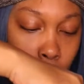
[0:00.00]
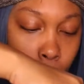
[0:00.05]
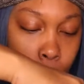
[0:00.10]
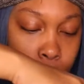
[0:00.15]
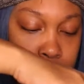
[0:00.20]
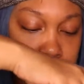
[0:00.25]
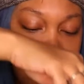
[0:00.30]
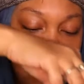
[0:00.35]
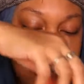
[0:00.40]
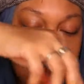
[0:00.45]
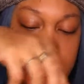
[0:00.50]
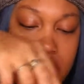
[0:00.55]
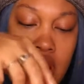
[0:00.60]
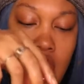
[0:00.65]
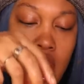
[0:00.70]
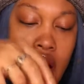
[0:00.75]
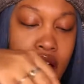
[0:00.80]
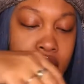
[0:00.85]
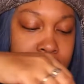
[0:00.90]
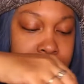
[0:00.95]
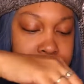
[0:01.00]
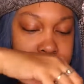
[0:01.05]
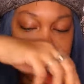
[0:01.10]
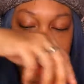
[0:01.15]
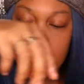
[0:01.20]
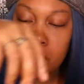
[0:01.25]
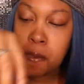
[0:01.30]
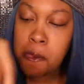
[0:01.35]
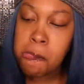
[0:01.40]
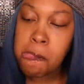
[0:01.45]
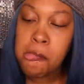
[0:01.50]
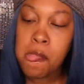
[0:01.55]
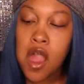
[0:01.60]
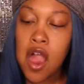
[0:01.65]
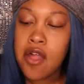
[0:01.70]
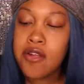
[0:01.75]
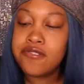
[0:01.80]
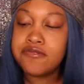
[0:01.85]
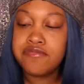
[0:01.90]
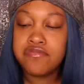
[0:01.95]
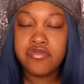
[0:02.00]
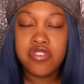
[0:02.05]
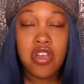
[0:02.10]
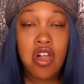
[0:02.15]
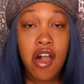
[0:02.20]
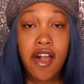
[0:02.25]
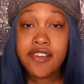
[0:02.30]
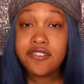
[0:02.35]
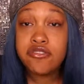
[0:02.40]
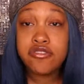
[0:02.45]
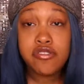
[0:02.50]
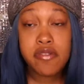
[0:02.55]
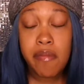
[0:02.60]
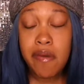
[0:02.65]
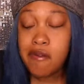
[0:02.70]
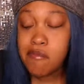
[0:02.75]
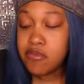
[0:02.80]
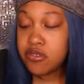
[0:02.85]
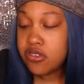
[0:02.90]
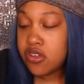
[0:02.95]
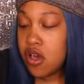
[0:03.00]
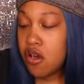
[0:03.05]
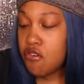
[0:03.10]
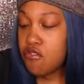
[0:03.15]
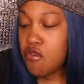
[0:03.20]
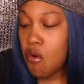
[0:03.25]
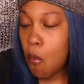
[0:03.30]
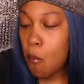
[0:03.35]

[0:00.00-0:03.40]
Oh, this is hot. No, I ain't trying to burn myself.